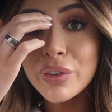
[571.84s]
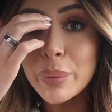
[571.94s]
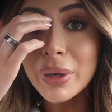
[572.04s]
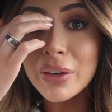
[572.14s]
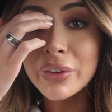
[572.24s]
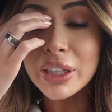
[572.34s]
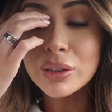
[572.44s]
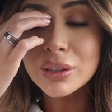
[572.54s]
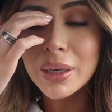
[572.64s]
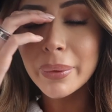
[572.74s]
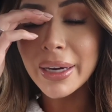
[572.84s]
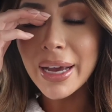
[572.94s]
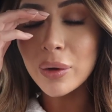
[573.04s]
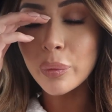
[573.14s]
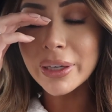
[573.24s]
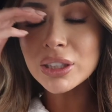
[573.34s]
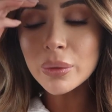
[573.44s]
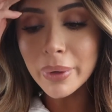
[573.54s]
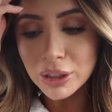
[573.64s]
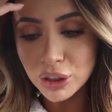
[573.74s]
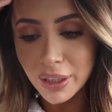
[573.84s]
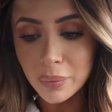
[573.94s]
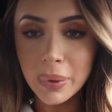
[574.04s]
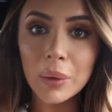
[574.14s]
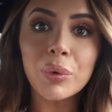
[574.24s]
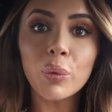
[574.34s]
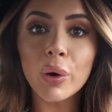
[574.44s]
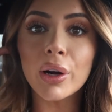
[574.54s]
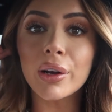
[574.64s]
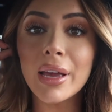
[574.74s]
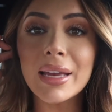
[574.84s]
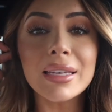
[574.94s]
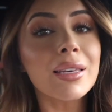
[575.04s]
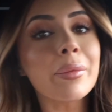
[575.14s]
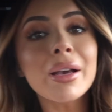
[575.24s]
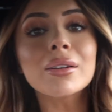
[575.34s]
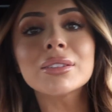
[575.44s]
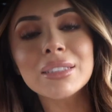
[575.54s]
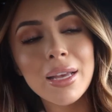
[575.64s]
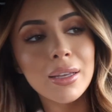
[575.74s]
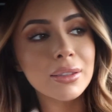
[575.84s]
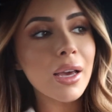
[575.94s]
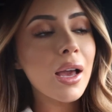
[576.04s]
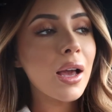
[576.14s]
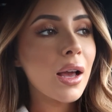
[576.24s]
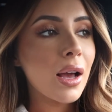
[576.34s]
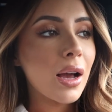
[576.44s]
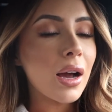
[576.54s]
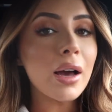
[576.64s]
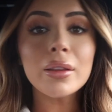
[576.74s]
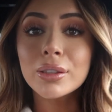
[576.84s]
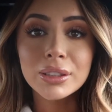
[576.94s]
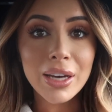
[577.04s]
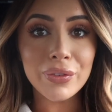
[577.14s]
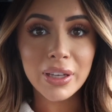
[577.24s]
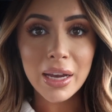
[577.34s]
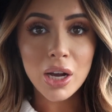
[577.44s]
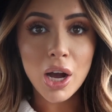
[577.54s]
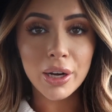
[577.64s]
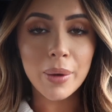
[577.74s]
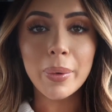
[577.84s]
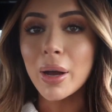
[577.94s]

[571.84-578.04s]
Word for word: filming a video today, but I had way too much like paperwork and emails and other stuff to get caught up